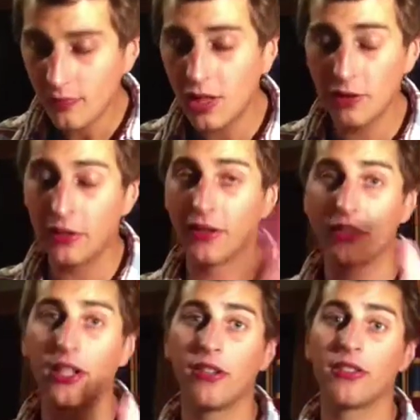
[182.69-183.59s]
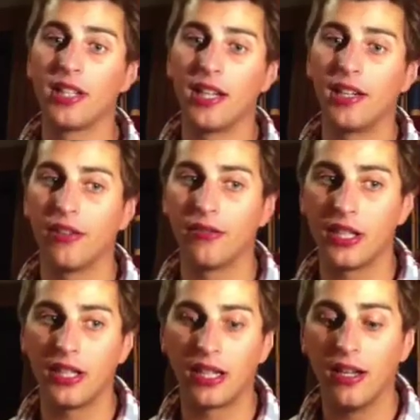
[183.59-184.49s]
Anyway, I was going slightly off
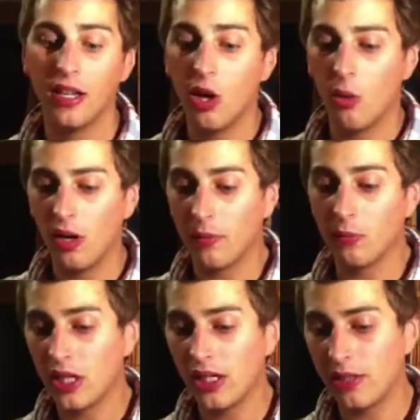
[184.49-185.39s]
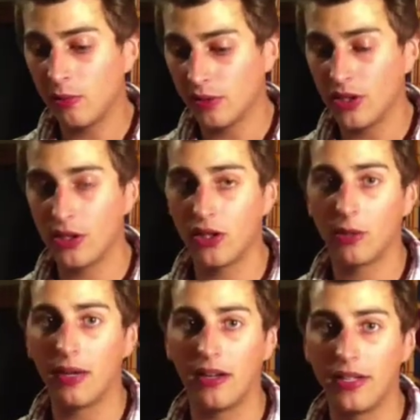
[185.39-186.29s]
target. What I really want to
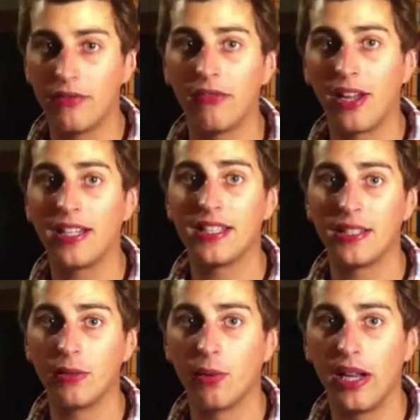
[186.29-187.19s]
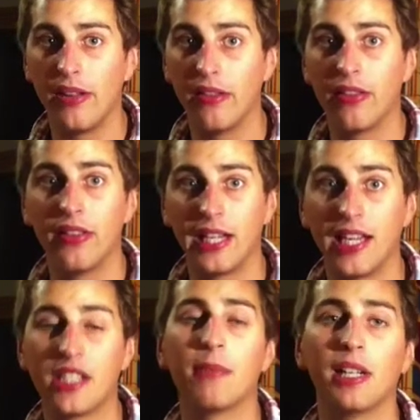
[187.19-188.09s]
talk about is fighting with the
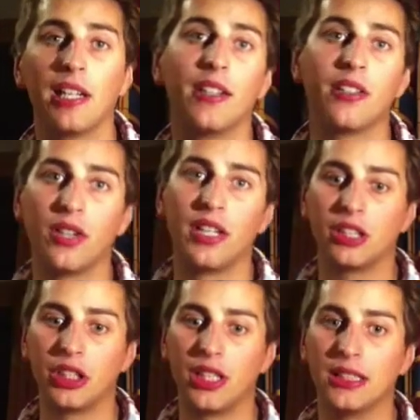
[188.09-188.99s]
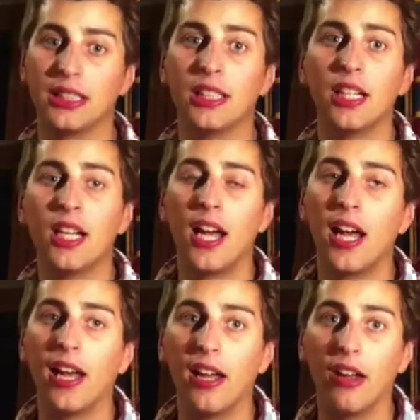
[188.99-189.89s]
SMLE in the trenches,
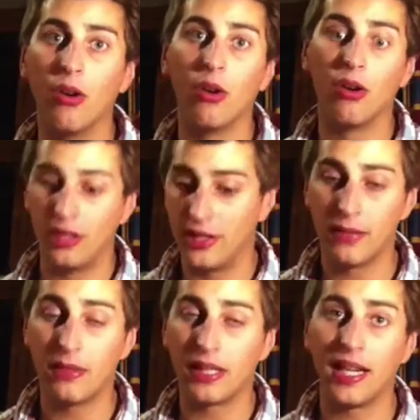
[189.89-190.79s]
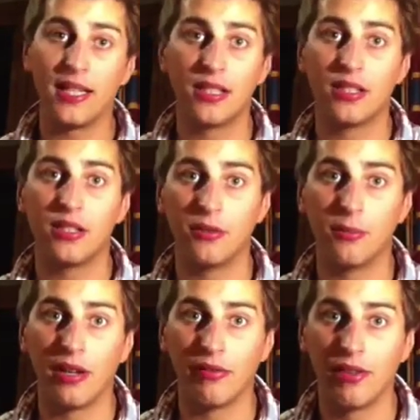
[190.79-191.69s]
or in some of the cases you
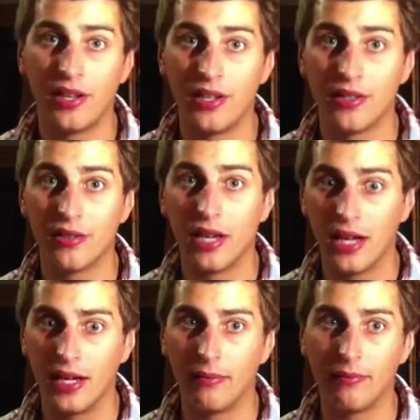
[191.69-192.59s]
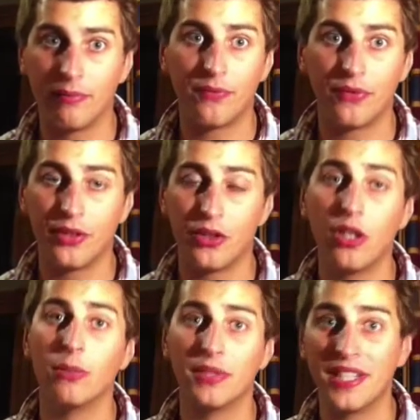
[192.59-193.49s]
might find the
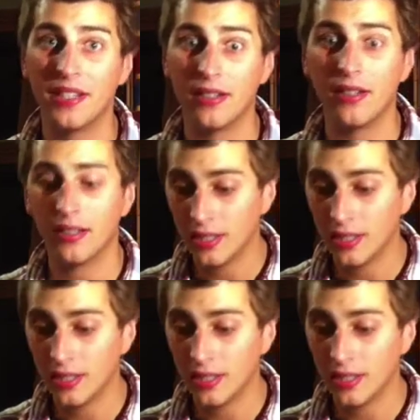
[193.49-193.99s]
troops didn't.